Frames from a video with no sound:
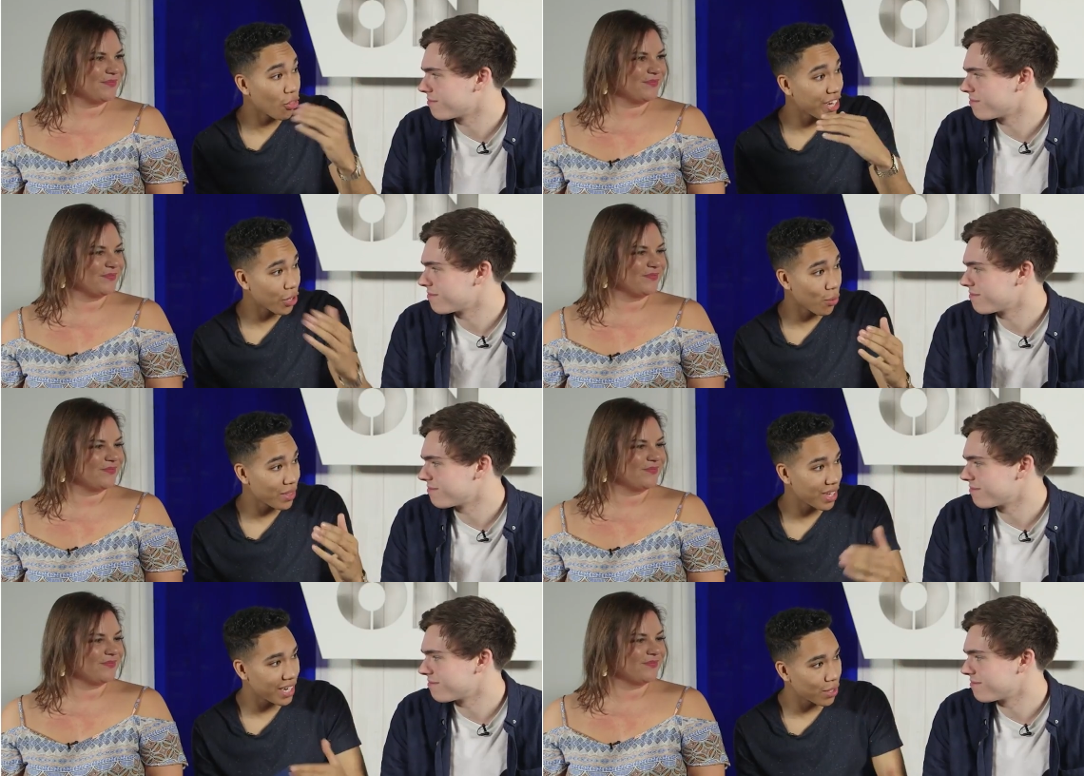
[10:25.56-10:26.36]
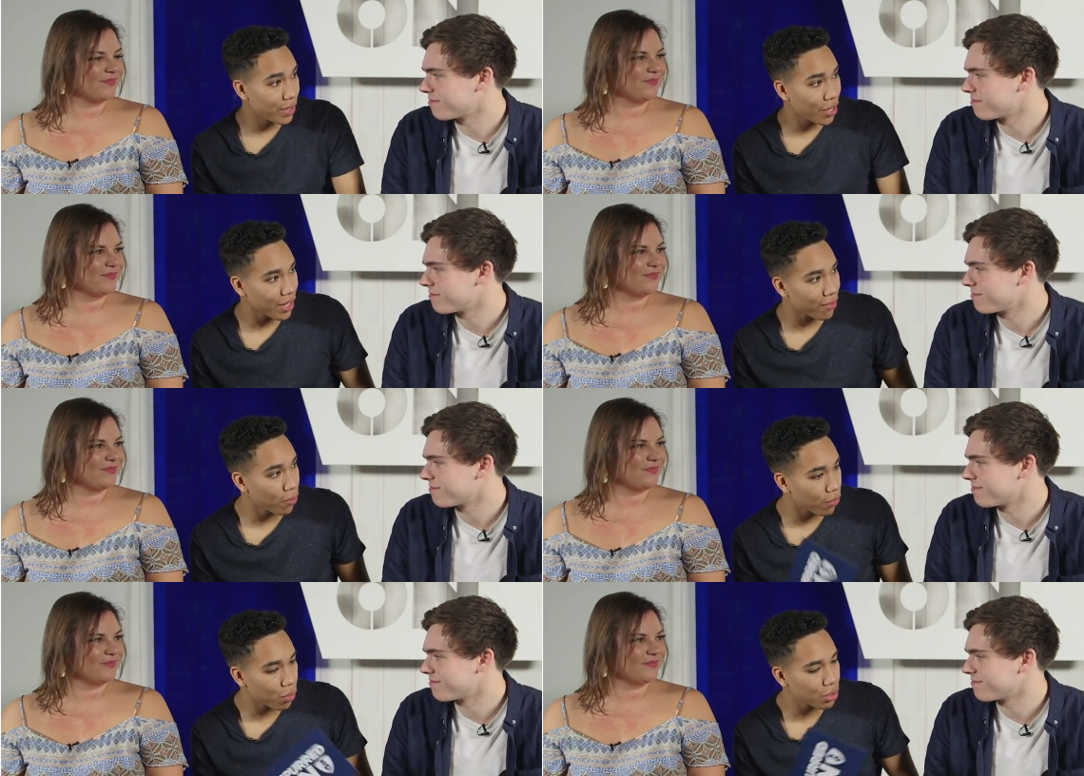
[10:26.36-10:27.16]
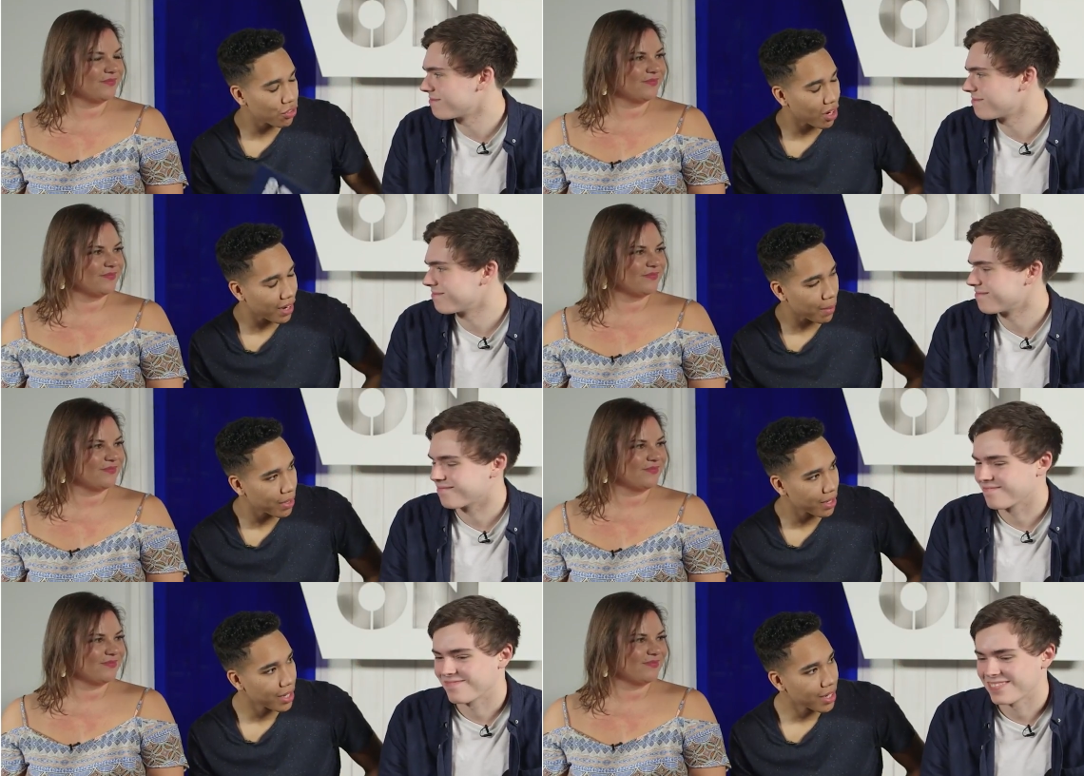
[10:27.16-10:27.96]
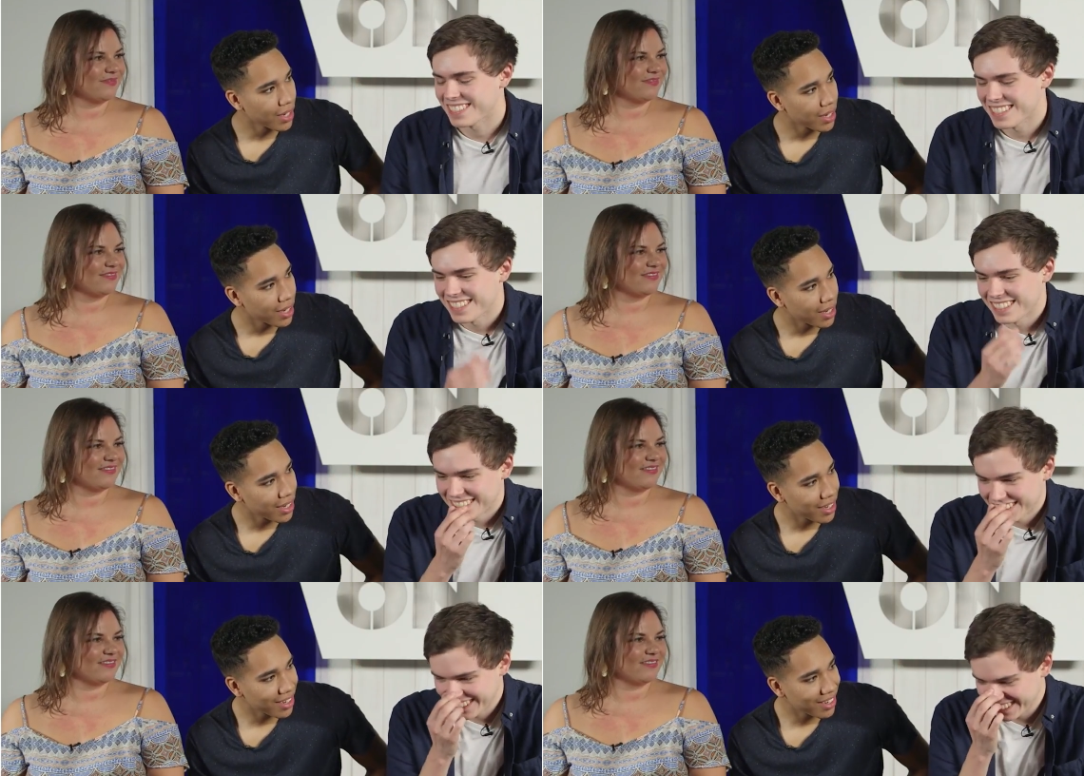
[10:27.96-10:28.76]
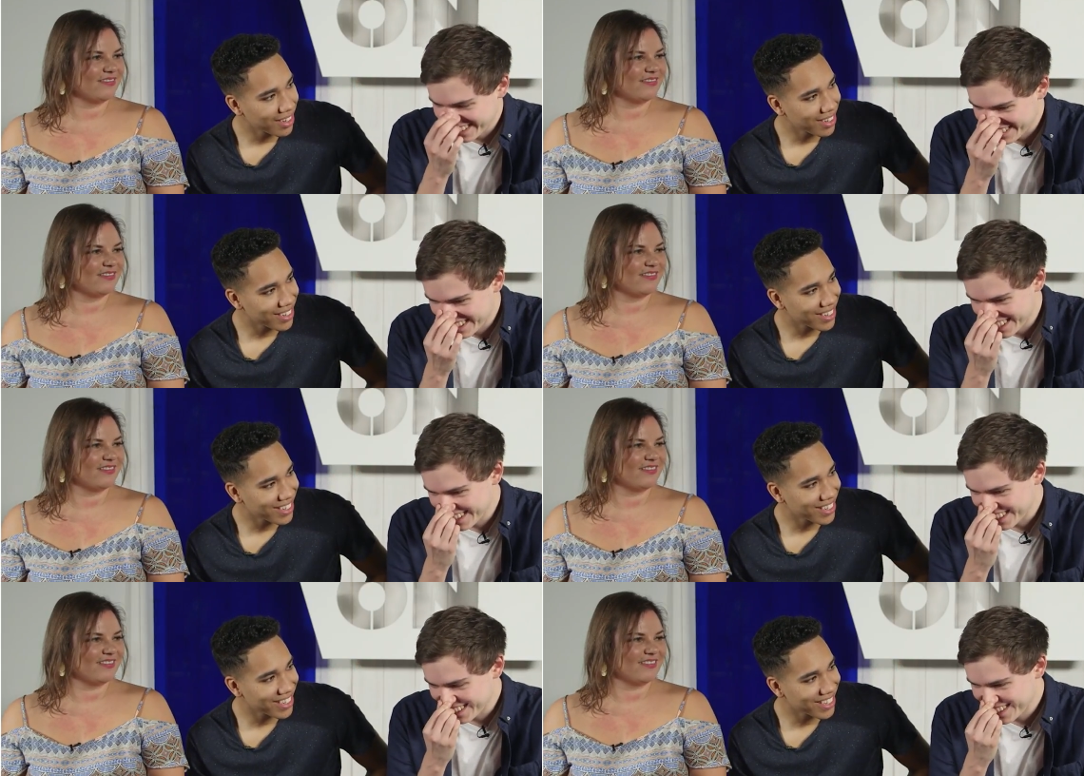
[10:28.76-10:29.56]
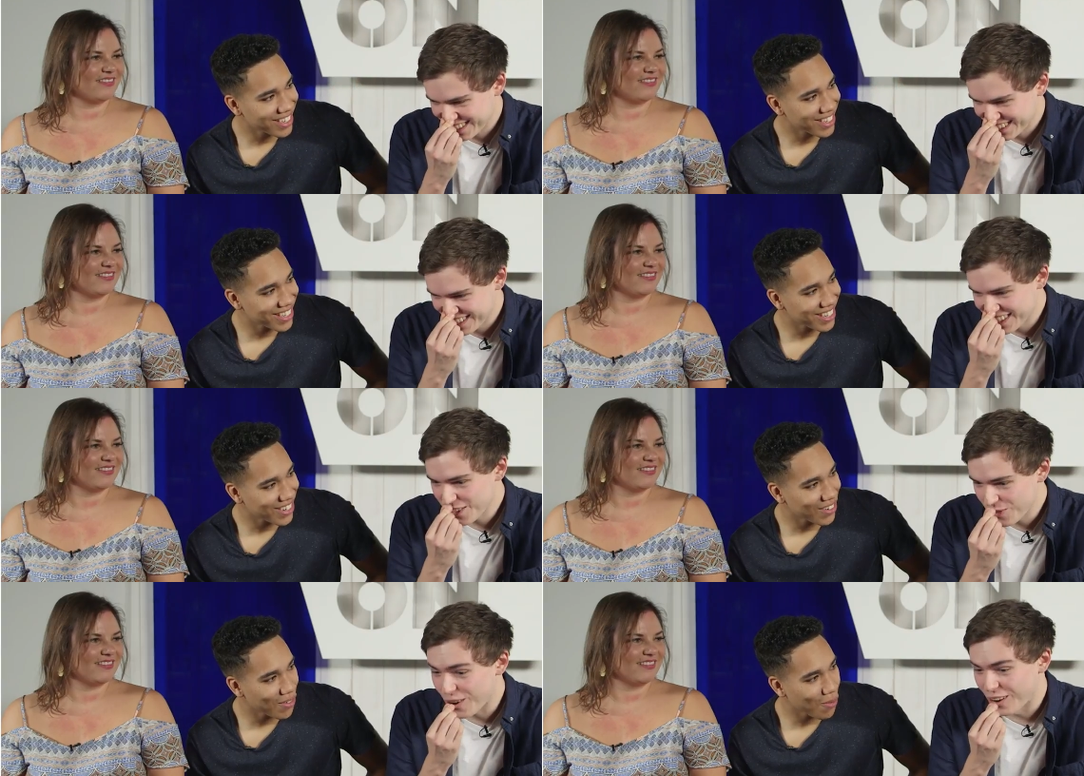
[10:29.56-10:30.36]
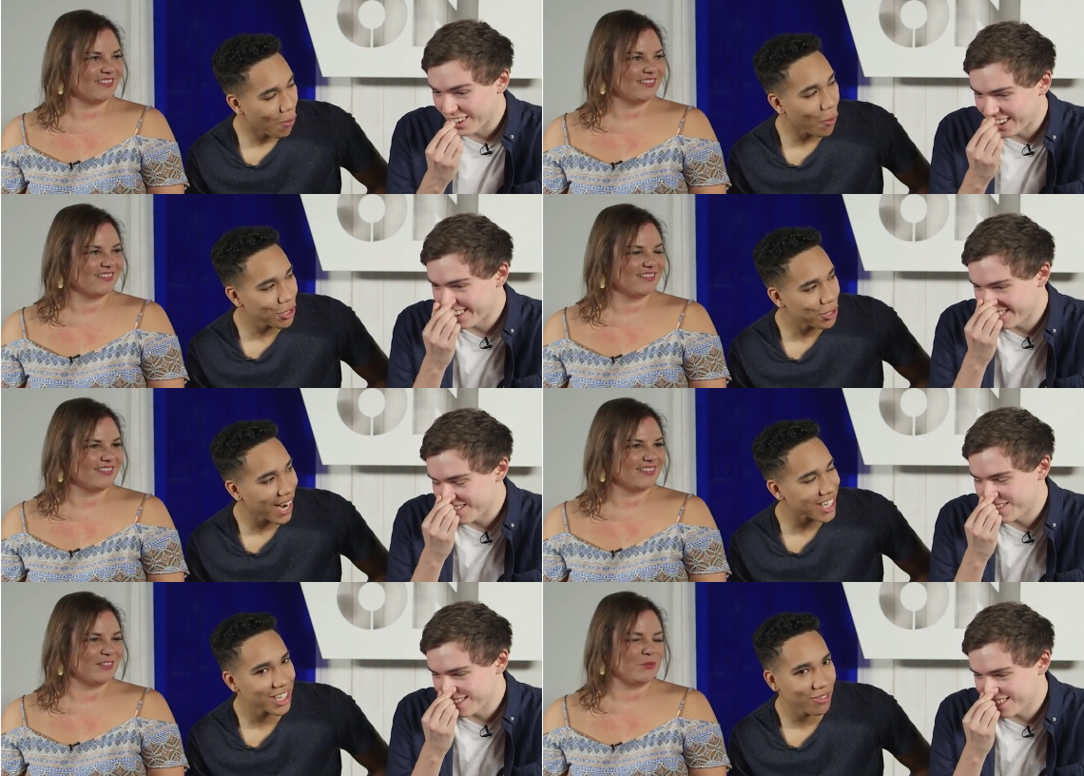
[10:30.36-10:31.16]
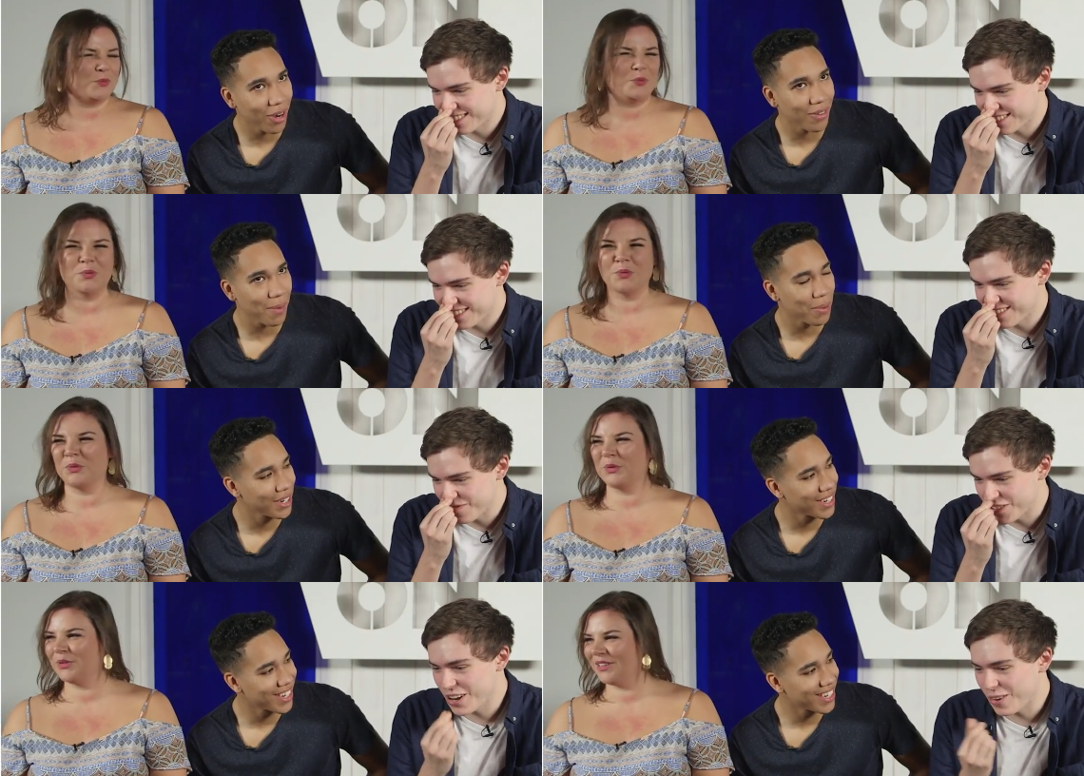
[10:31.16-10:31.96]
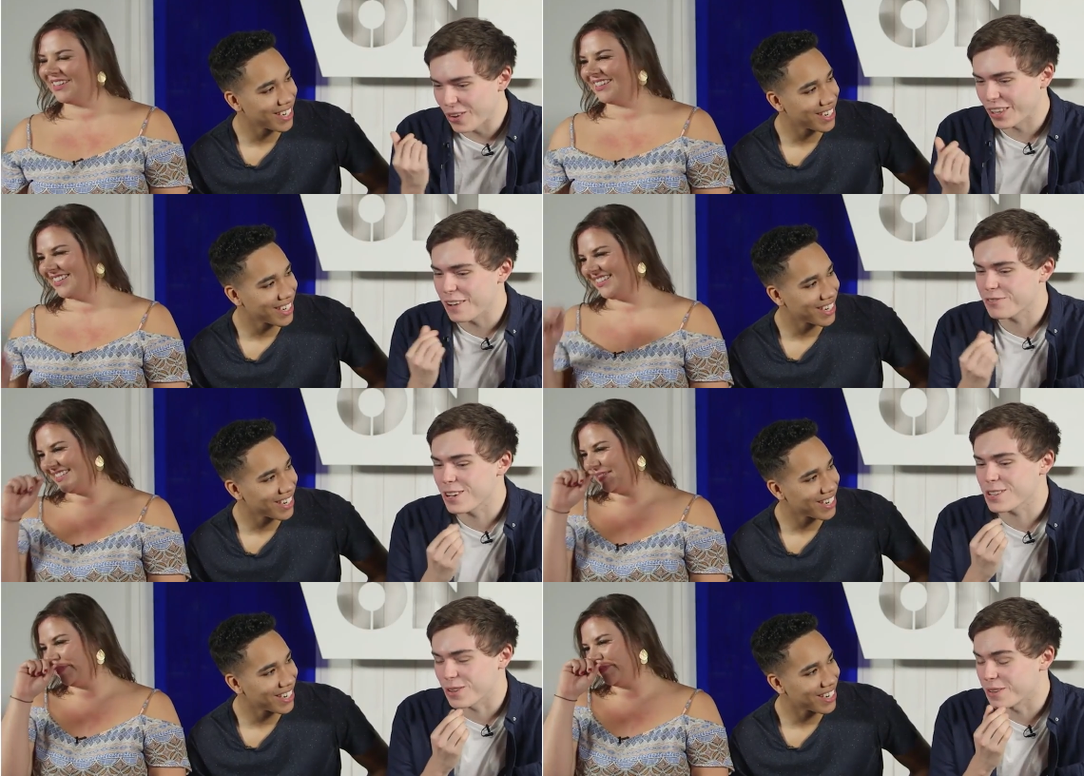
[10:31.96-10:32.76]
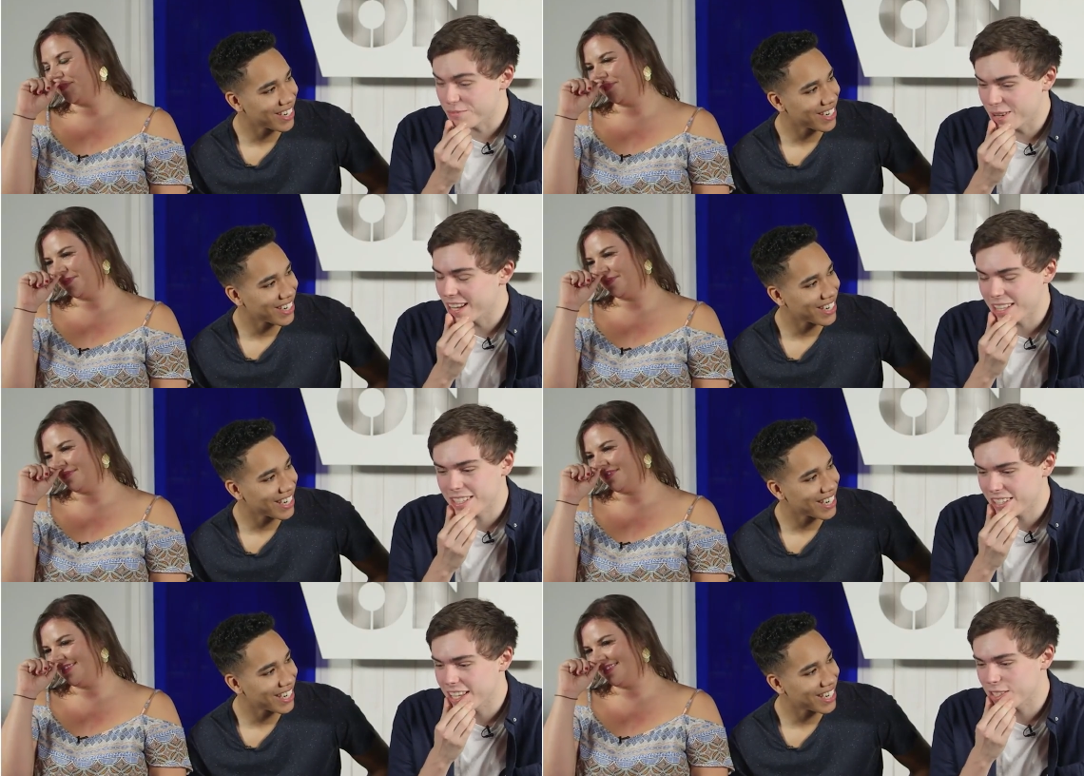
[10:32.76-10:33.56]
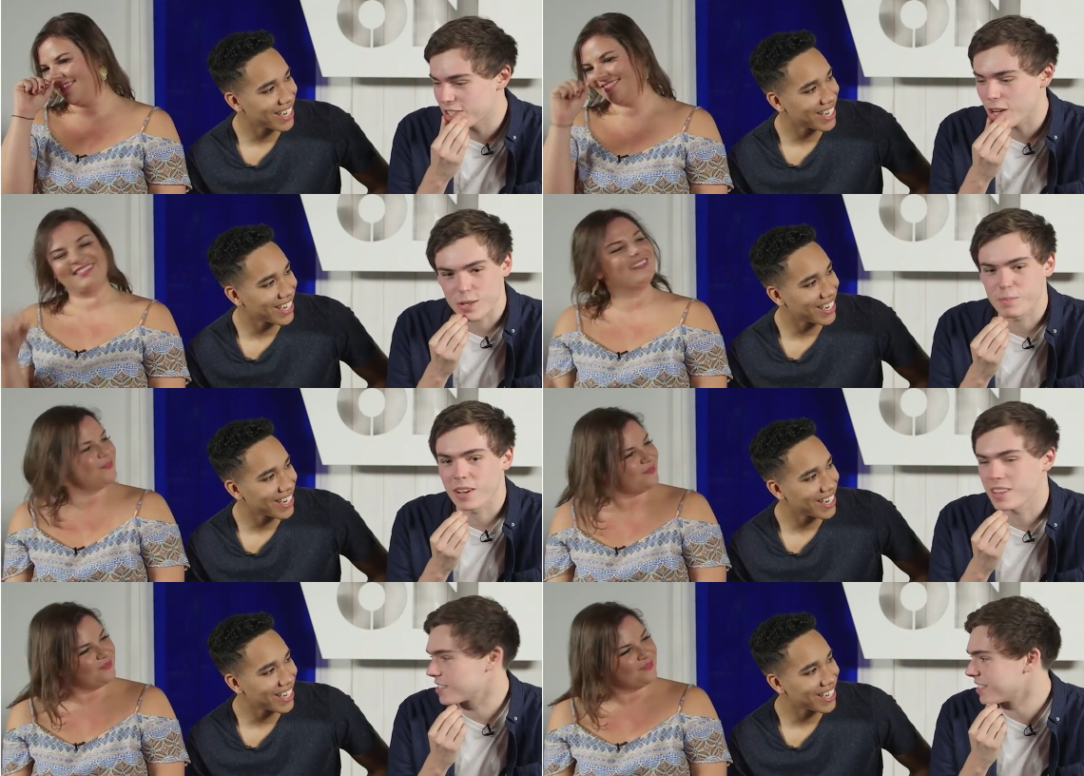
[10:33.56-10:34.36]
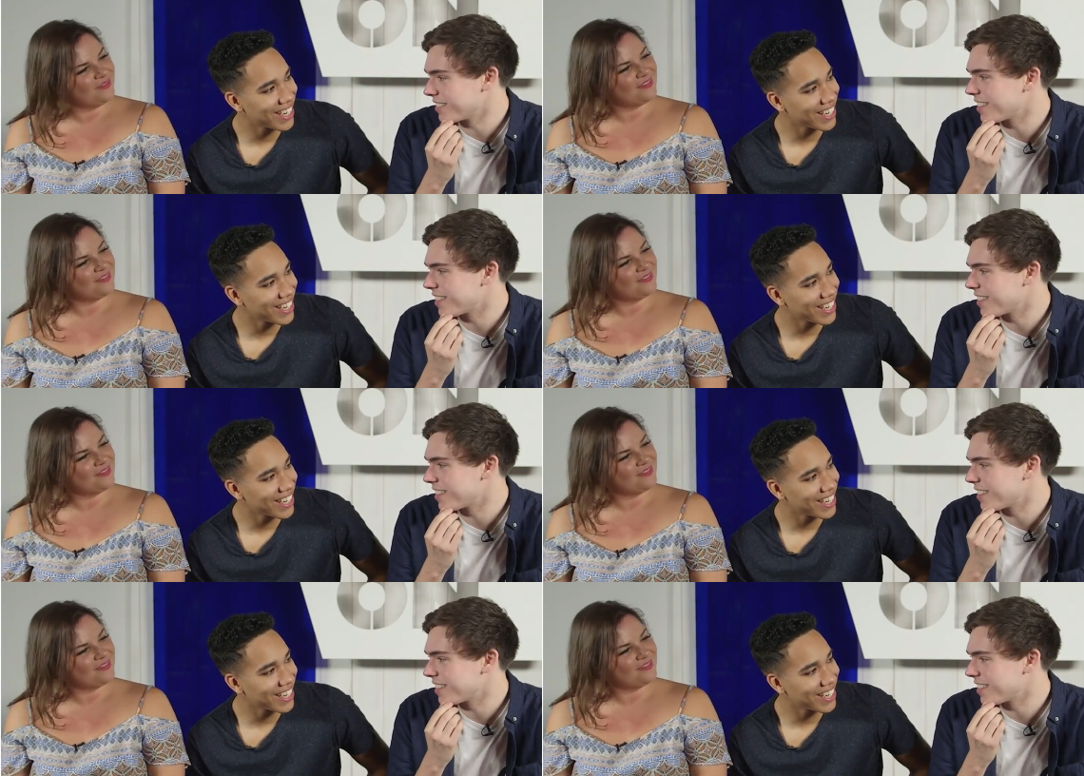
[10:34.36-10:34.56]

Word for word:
Speaker 1: or they don't win the league and we don't get fourth. What would you rather happen? Oh, God. You know what? What would you actually rather
Speaker 2: happen? You know what? That first one is so Spursy